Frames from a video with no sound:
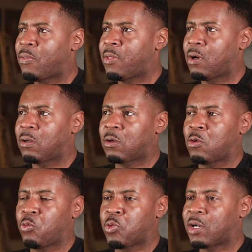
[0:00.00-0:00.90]

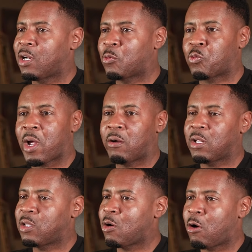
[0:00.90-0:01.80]
running around
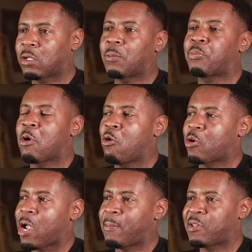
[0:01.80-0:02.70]
the yard, the
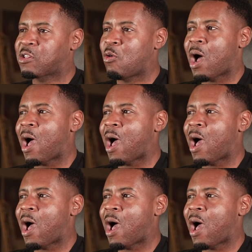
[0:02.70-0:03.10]
programming. So